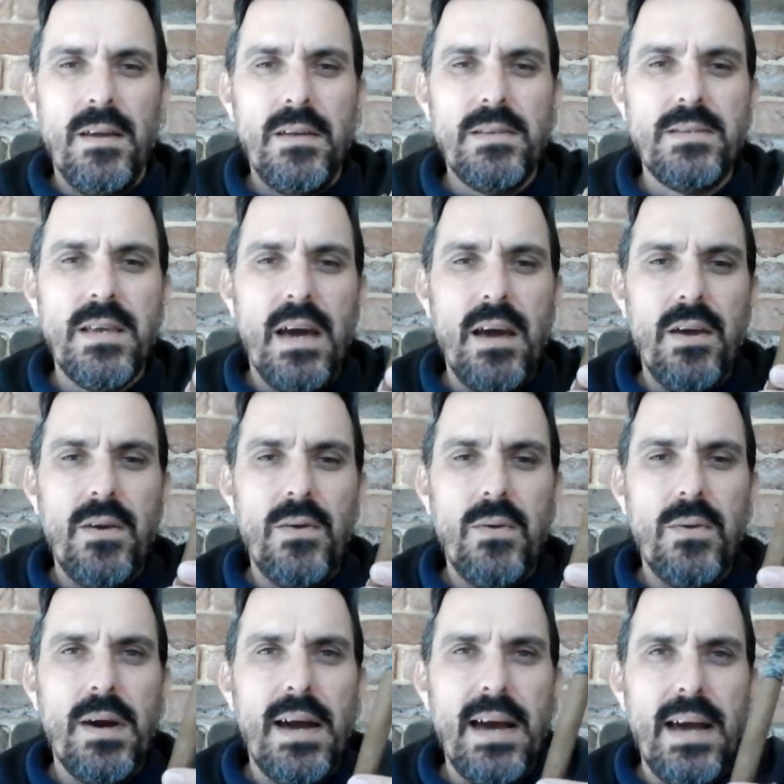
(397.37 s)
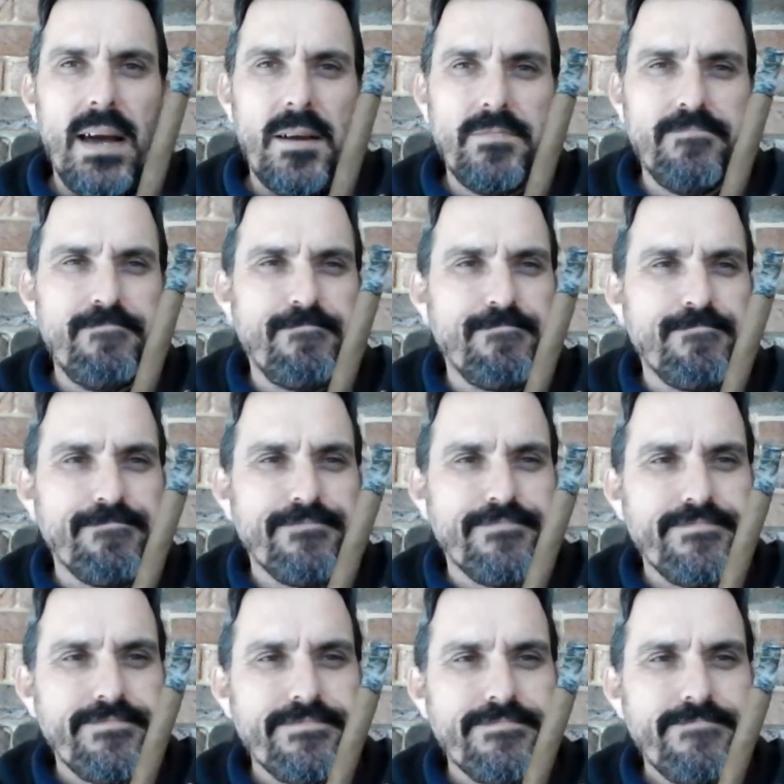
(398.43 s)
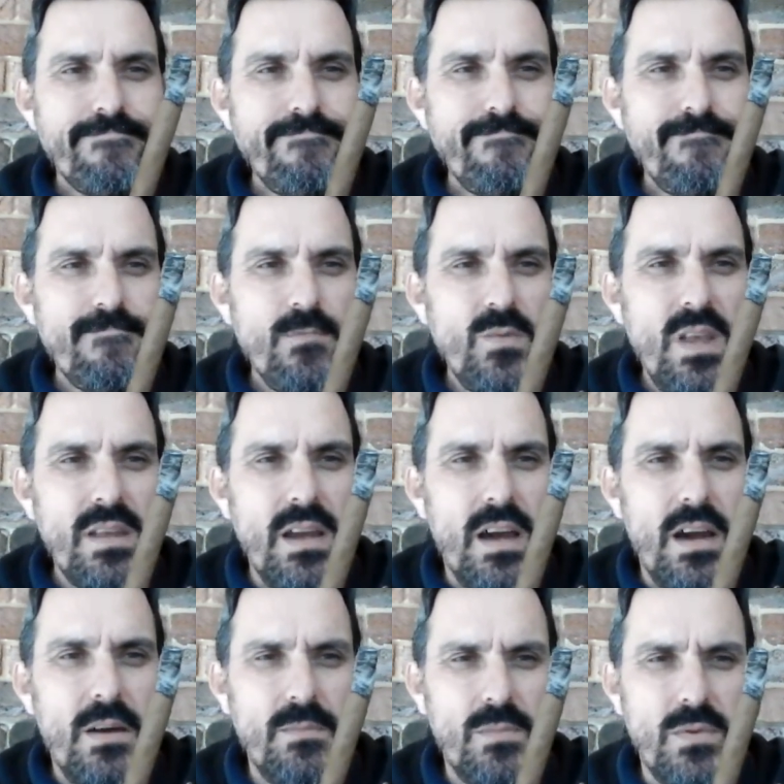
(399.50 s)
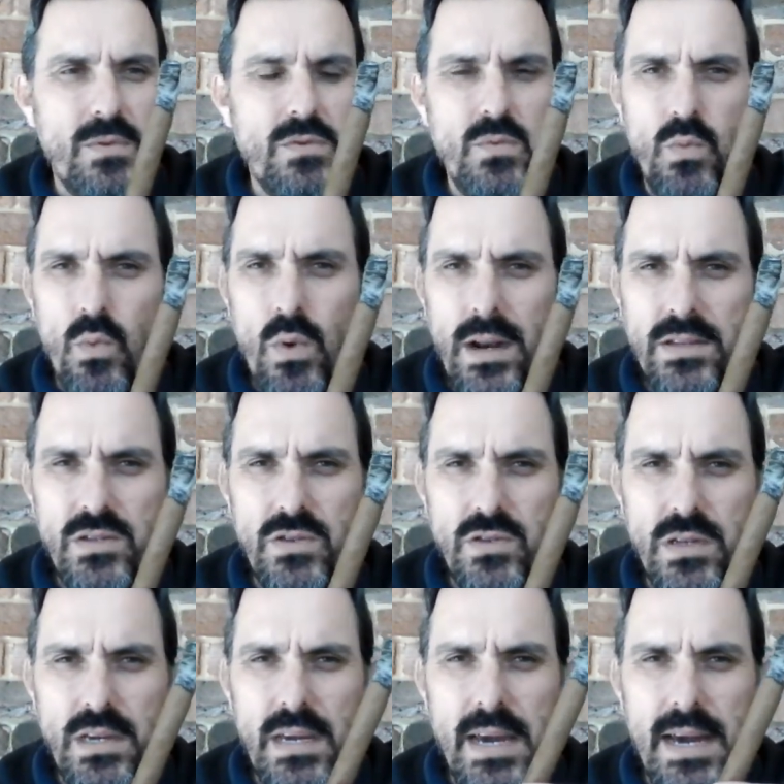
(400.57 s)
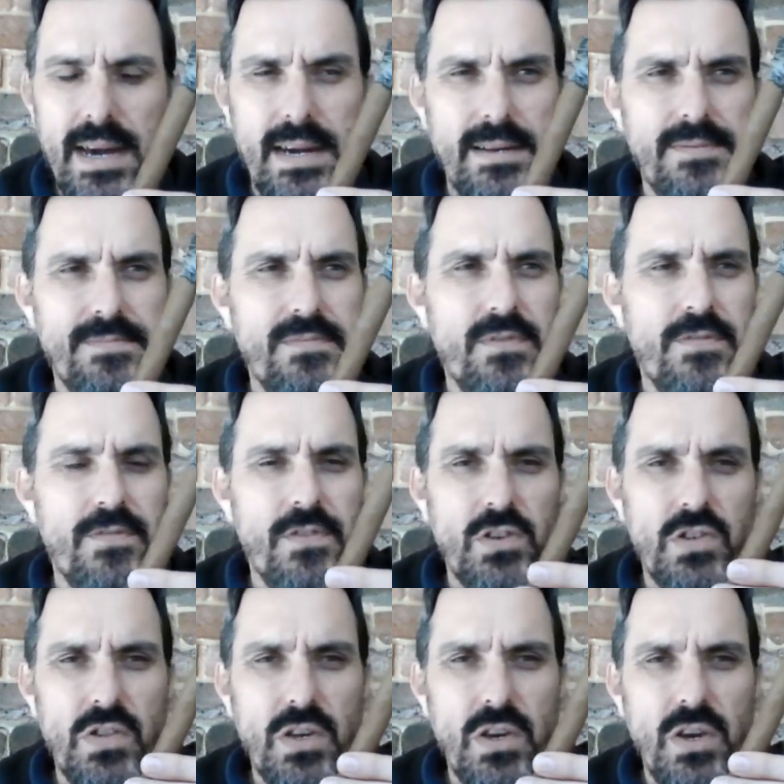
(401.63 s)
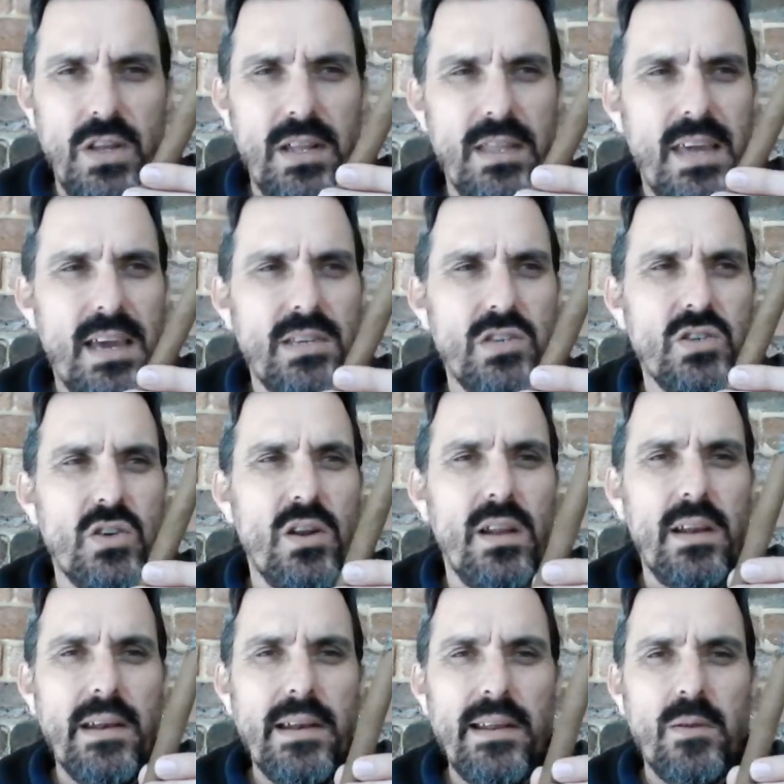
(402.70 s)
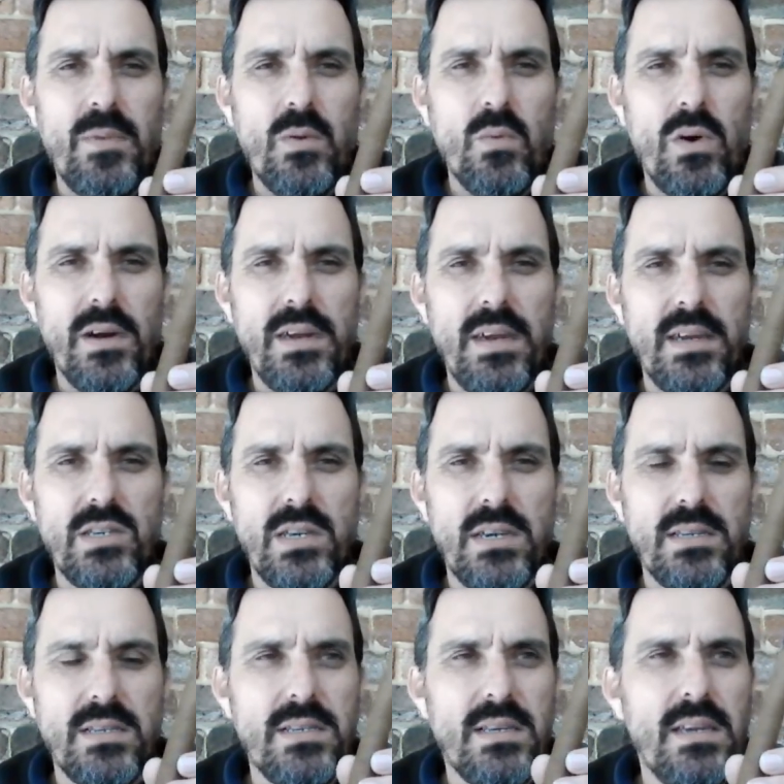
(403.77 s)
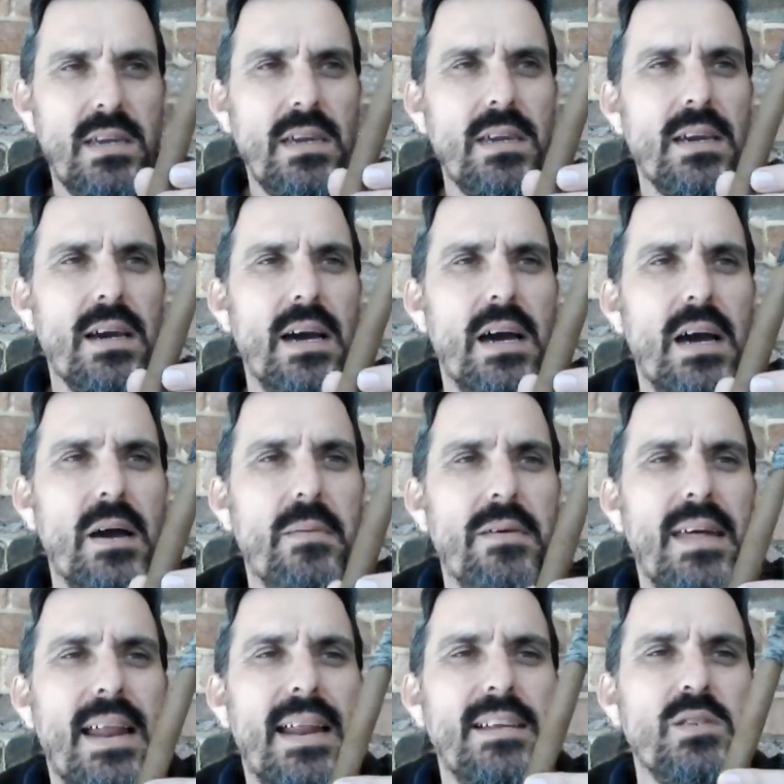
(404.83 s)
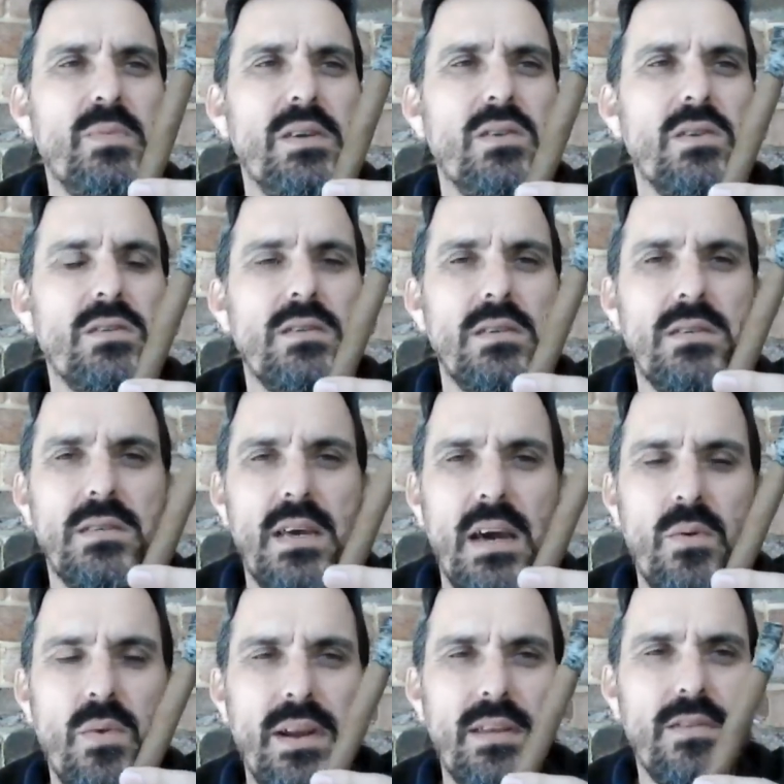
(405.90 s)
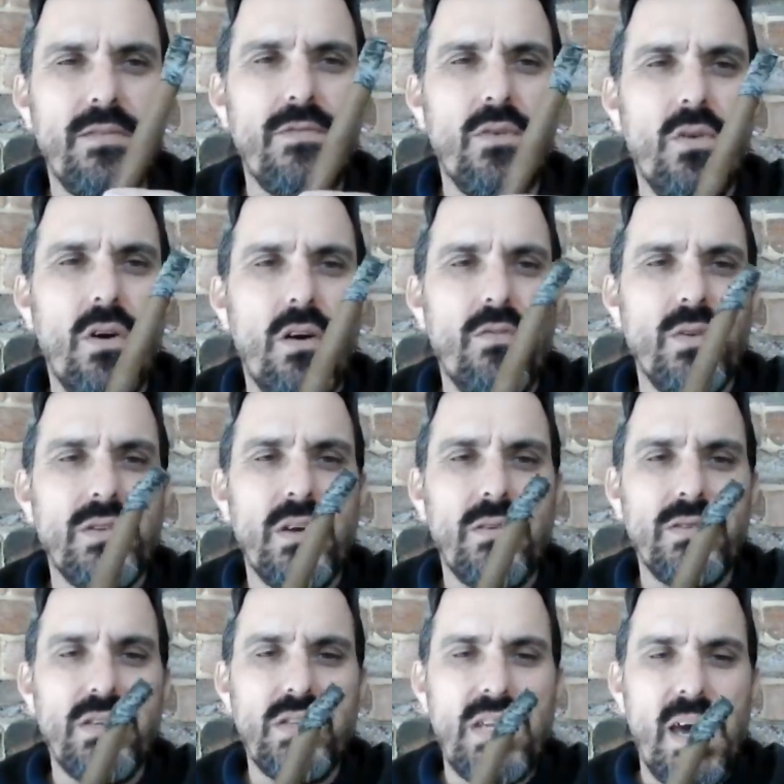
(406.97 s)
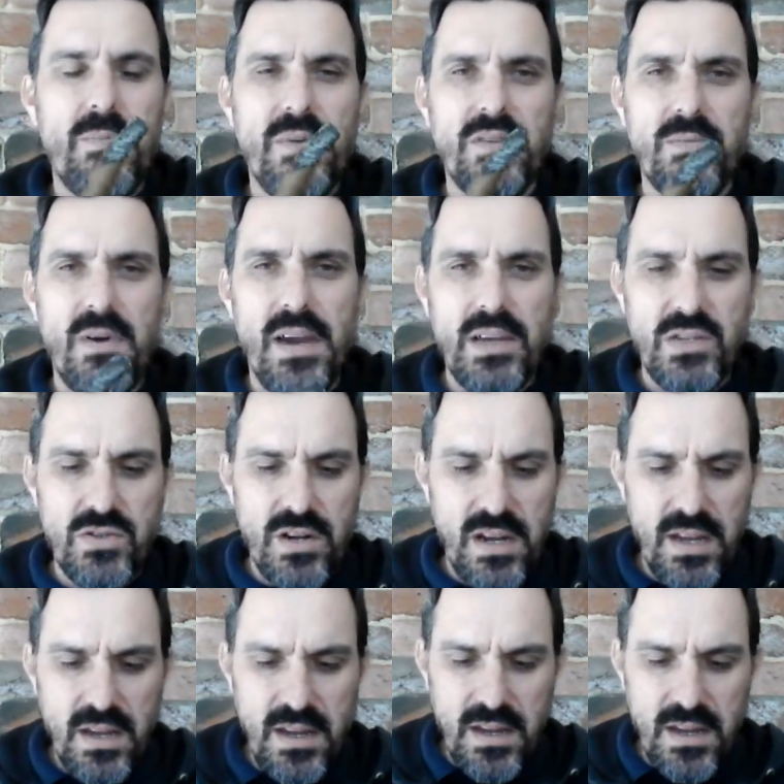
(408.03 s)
So, well into the first third, and the ash has gone a little bit wonky, as you can see, but that only is because it's ready to fall off, which I'll just tap into my ashtray.